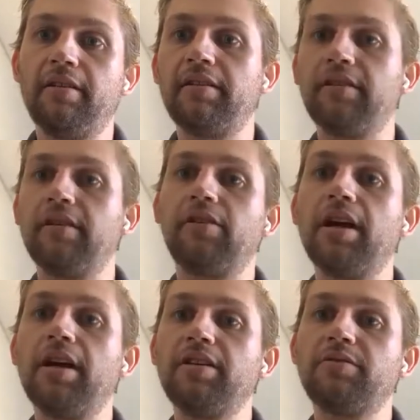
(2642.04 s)
that there
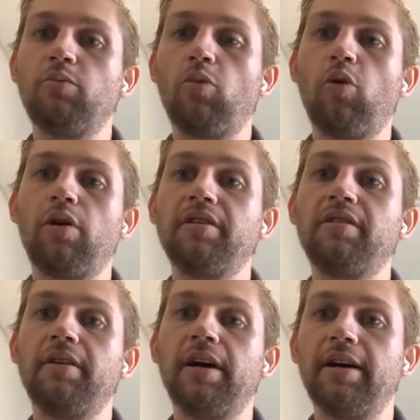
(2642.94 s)
is more
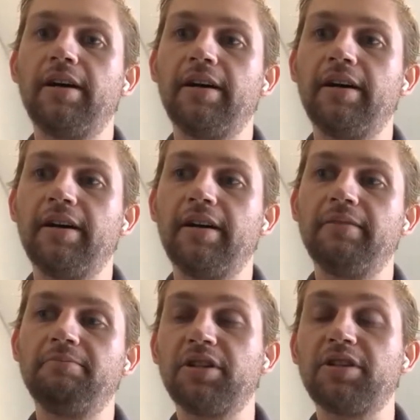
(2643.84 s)

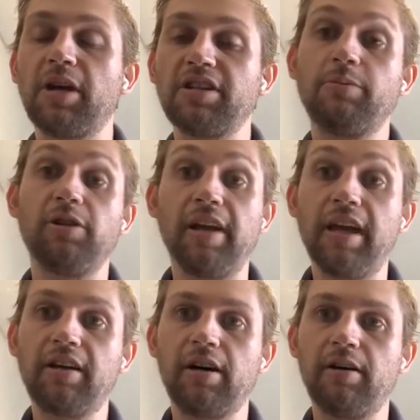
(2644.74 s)
dispensable
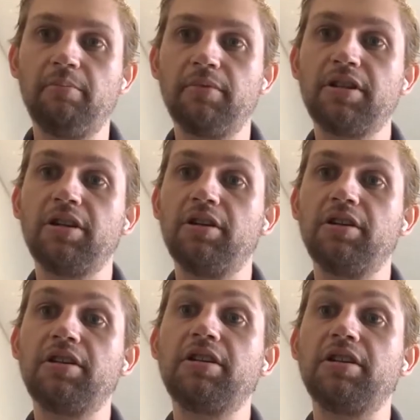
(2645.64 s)
income to
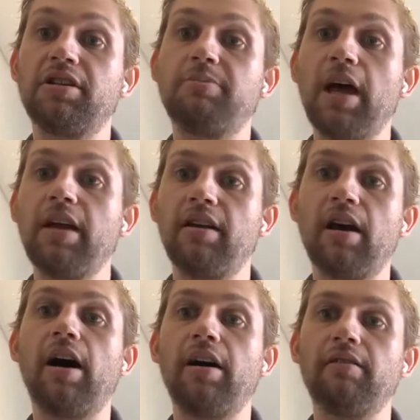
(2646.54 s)
spend
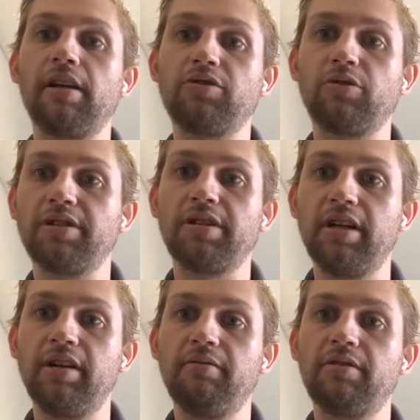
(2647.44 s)
on
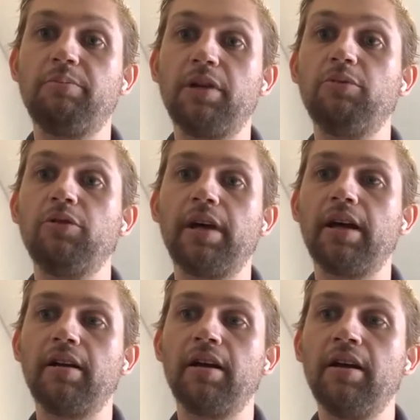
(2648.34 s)
electricity to people
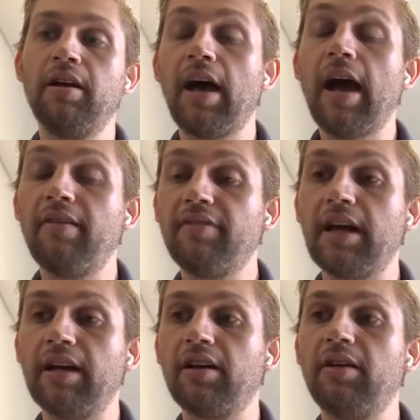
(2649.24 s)
that have that
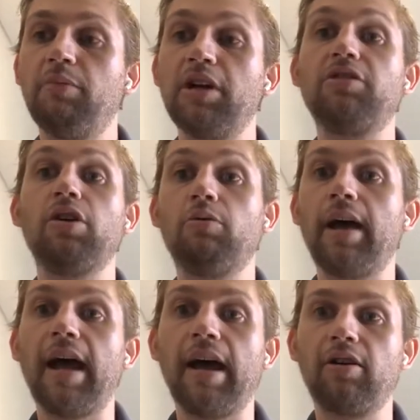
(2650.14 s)
income but don't
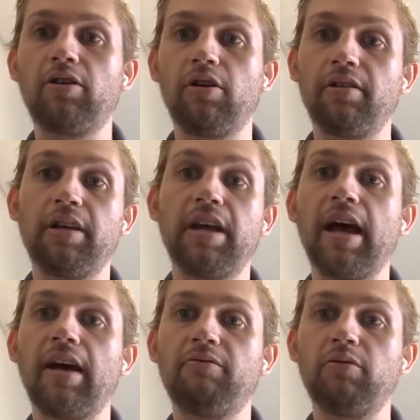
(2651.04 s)
currently
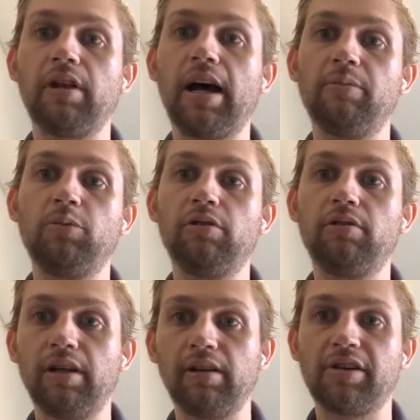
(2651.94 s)
have
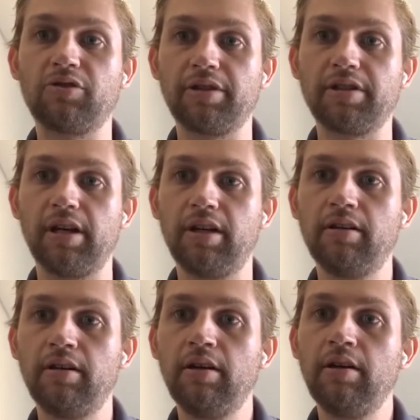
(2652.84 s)
reliable electricity.
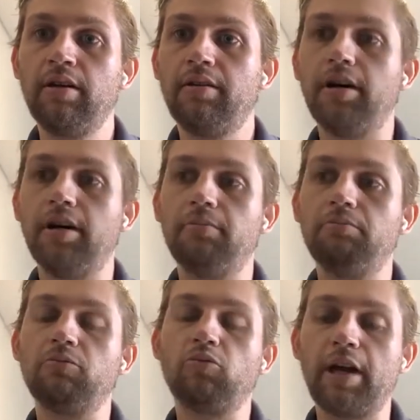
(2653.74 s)

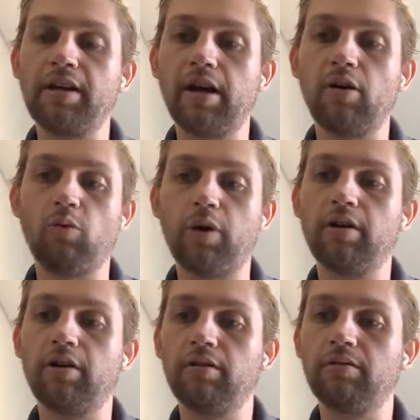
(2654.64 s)
Right now we
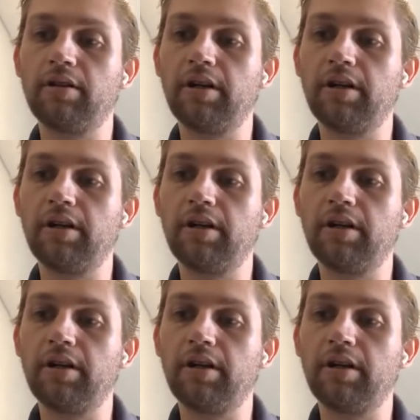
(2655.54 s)
are